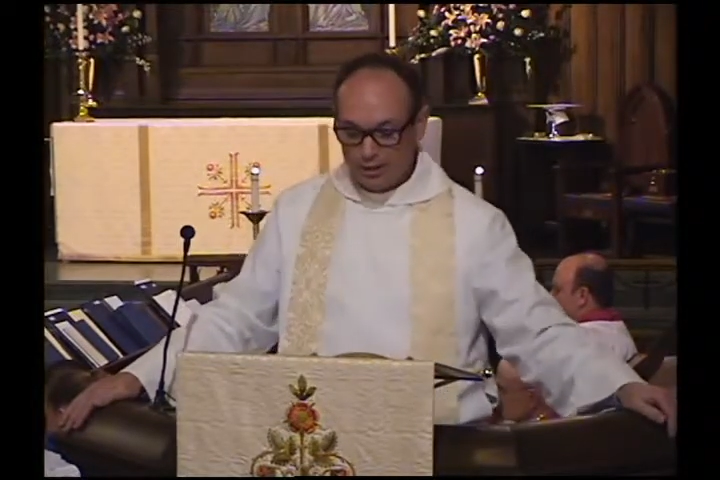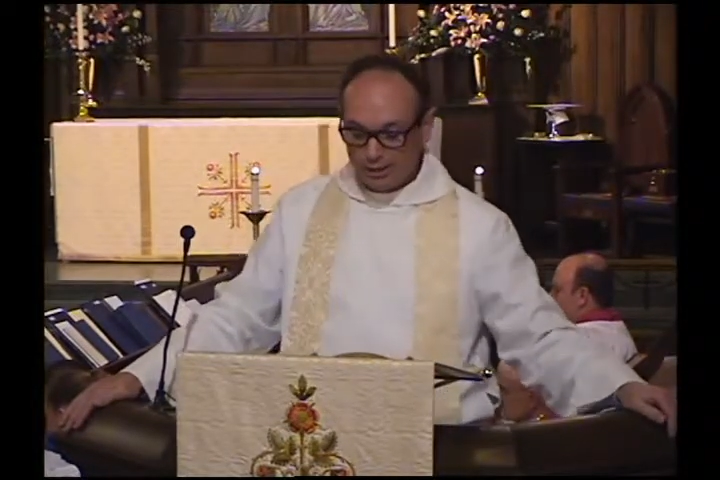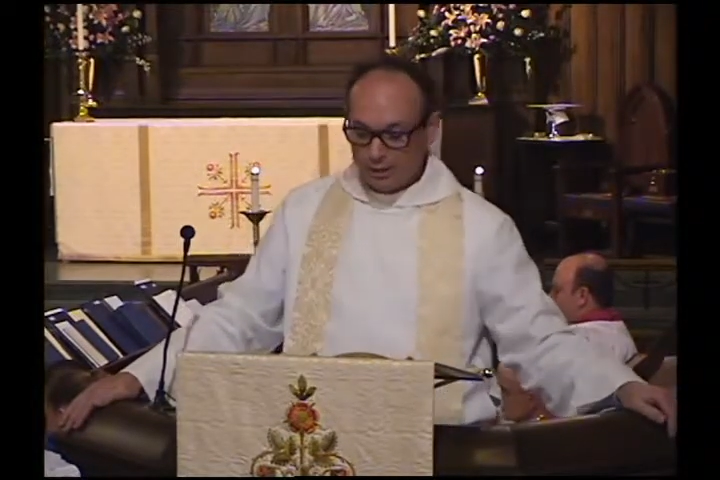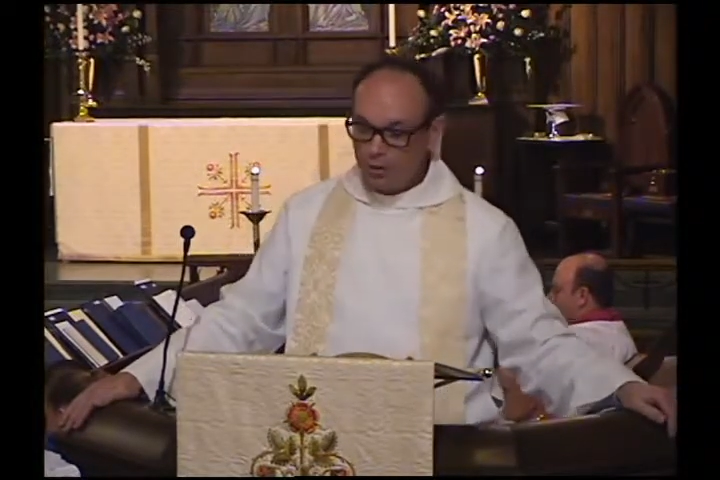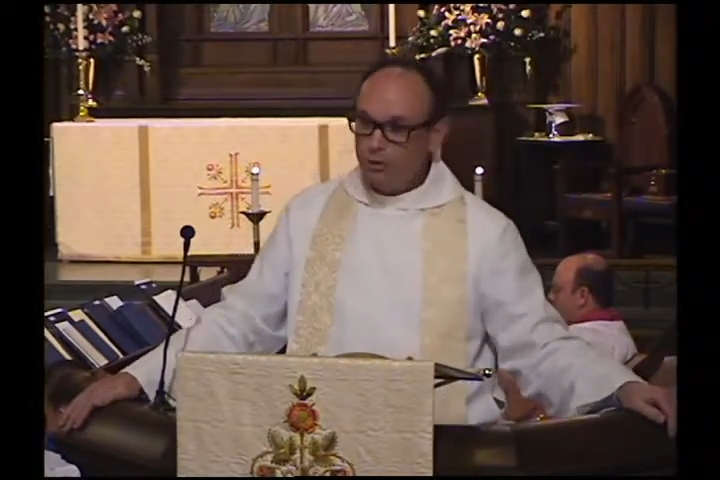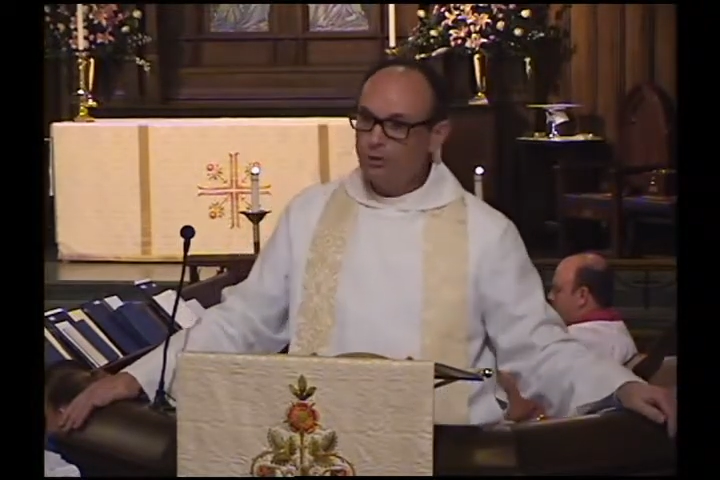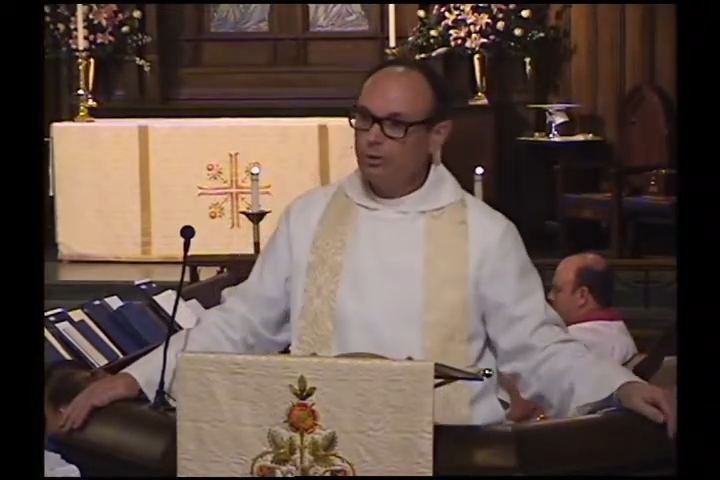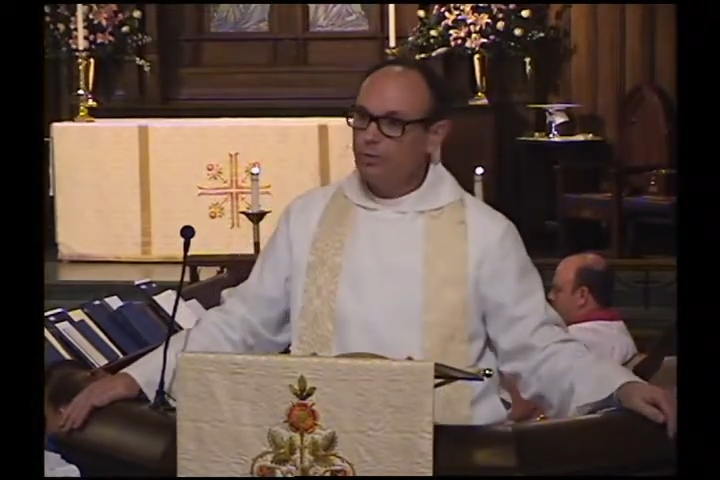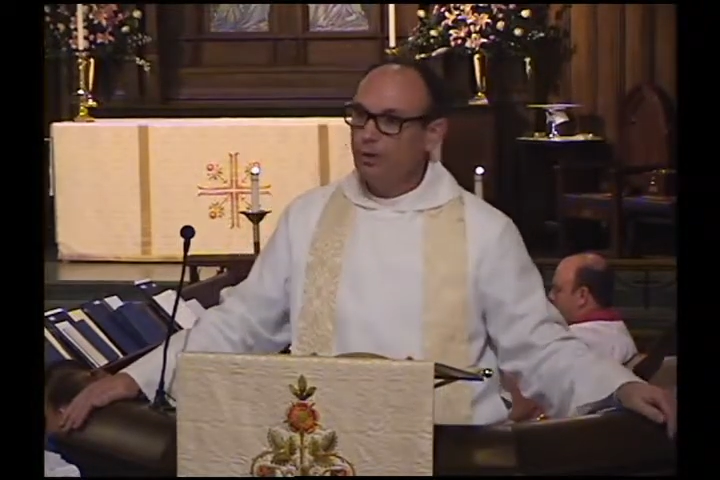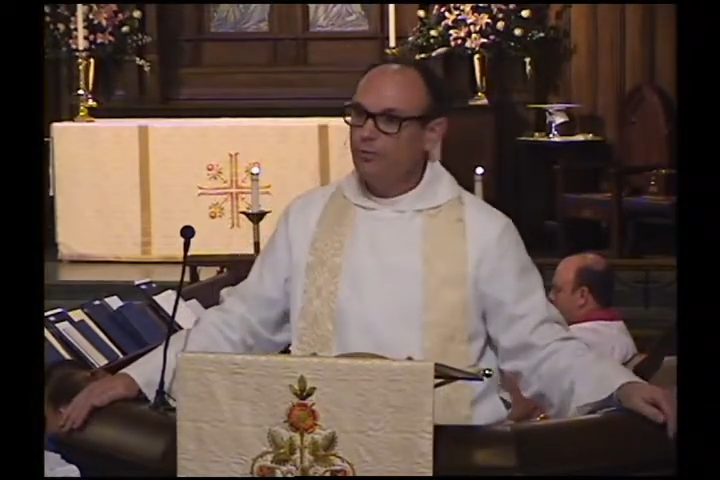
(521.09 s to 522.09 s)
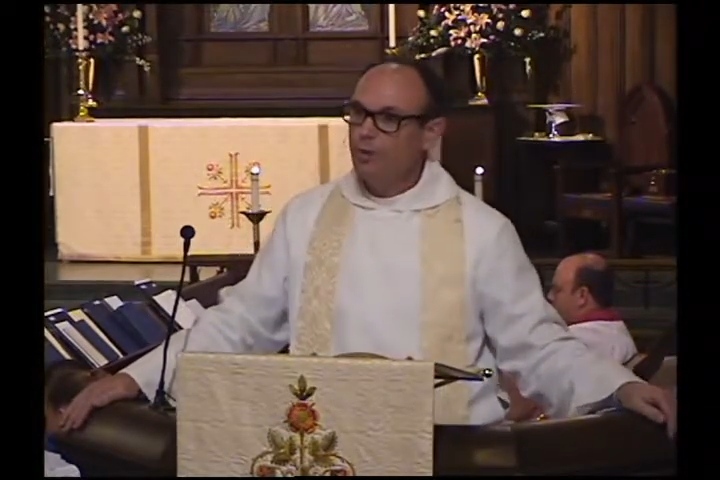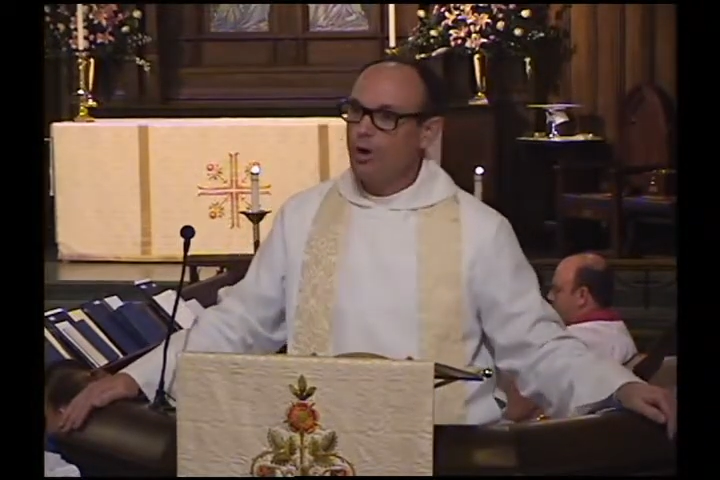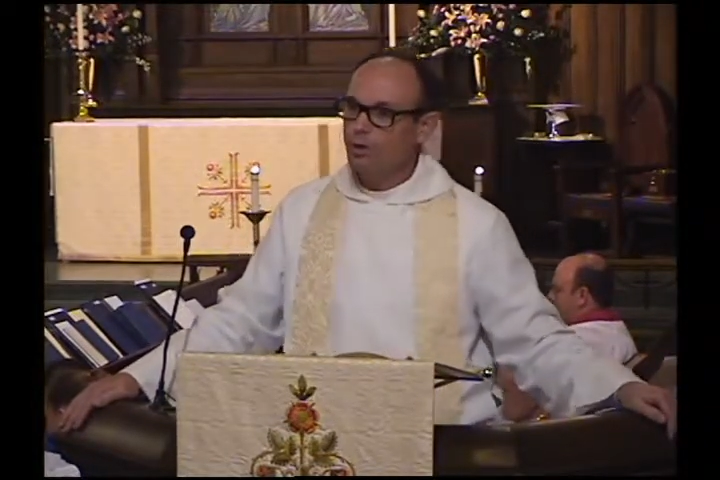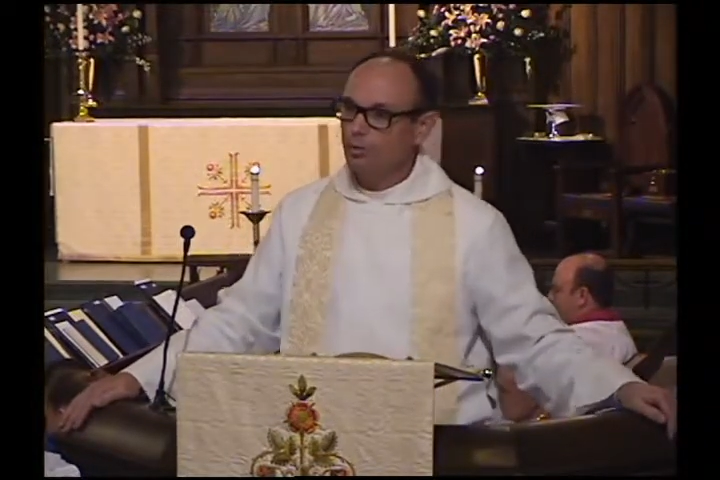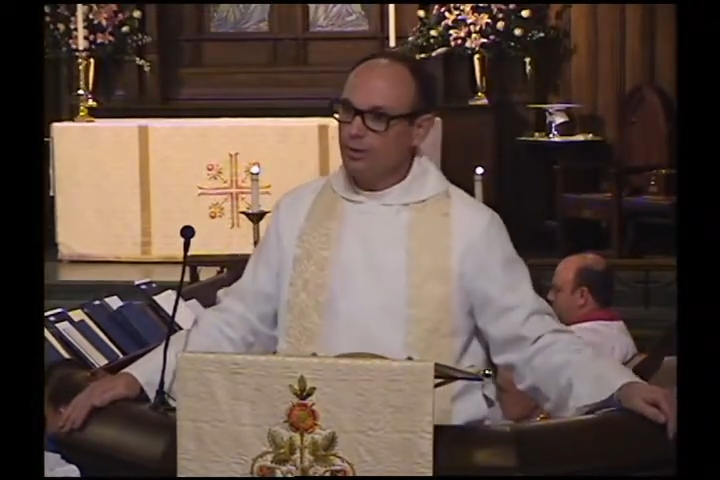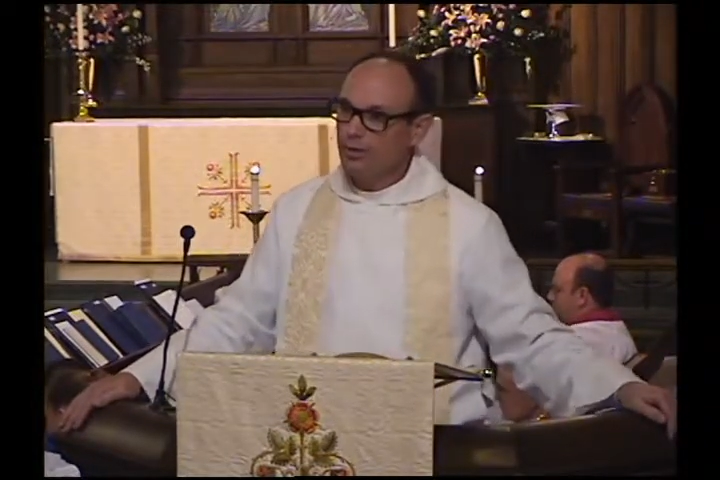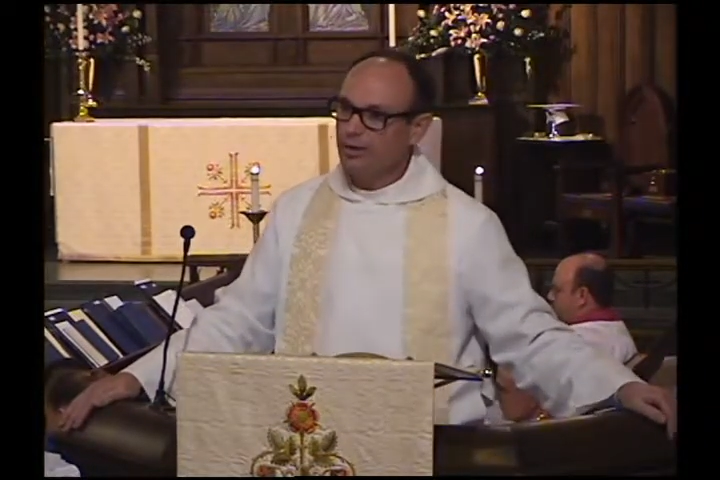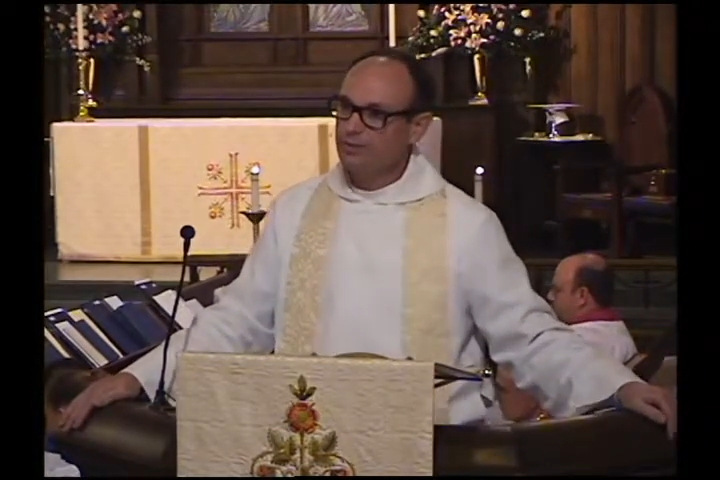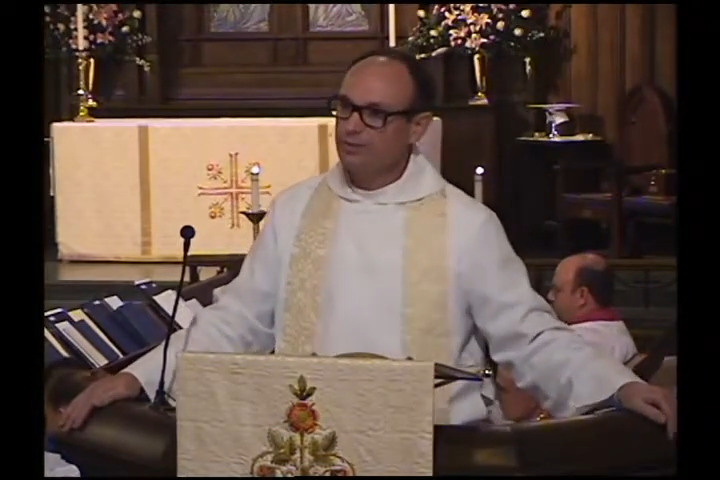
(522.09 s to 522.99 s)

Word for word: those who have walked with us,